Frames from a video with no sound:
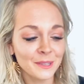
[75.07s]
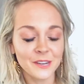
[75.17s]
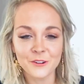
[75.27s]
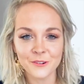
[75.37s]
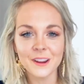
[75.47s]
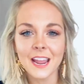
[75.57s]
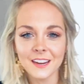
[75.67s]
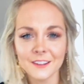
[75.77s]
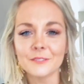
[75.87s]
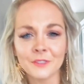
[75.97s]

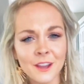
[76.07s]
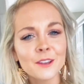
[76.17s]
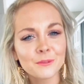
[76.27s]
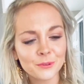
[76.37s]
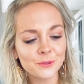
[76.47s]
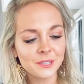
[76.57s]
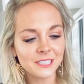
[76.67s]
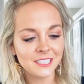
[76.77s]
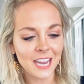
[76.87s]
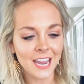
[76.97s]
creative through these
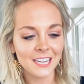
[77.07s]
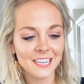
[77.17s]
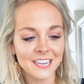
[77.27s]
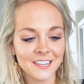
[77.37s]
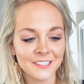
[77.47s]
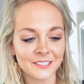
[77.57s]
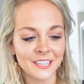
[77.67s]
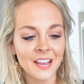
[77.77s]
10 years